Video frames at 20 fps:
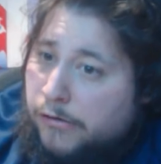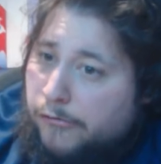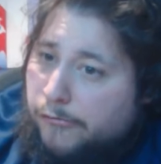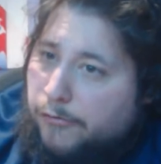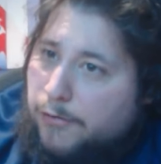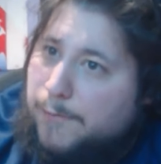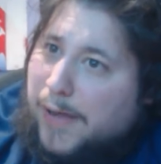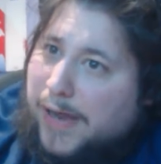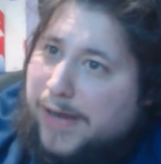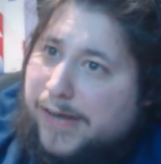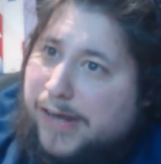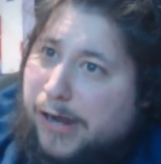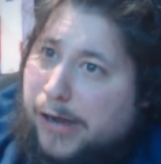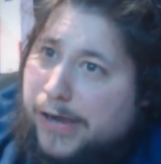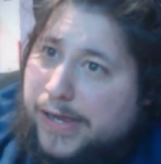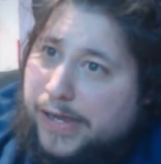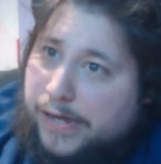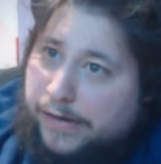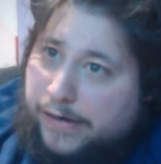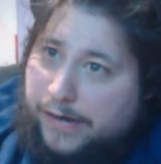for Man
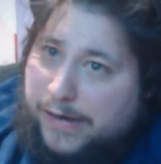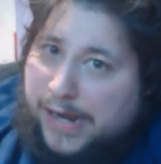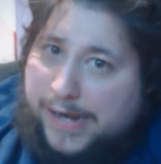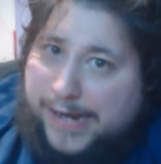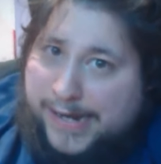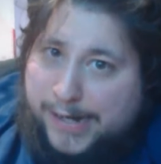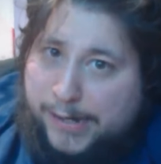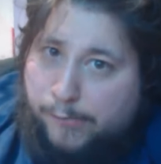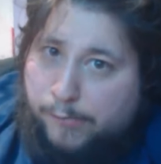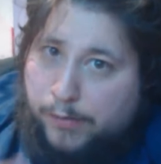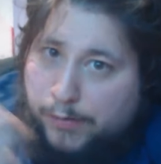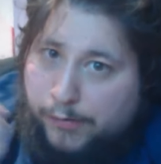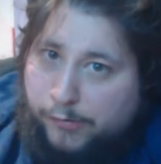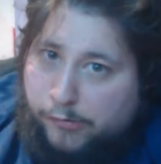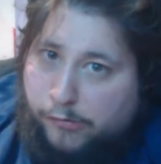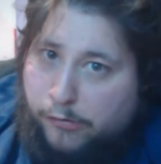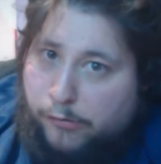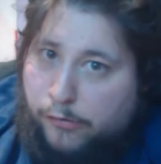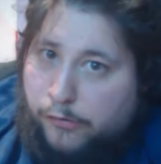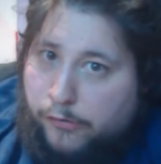United, and then he
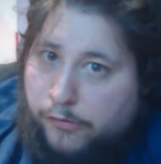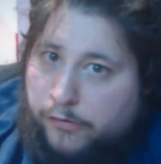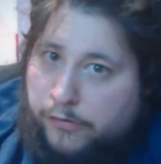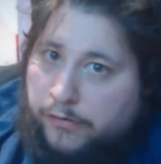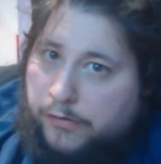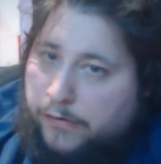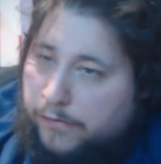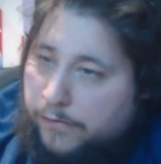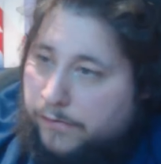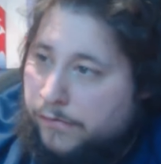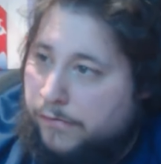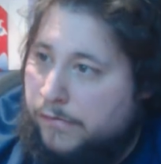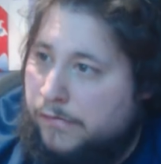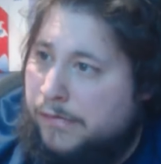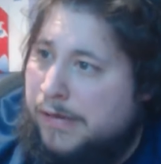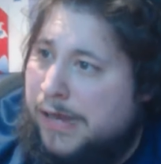withdraws, and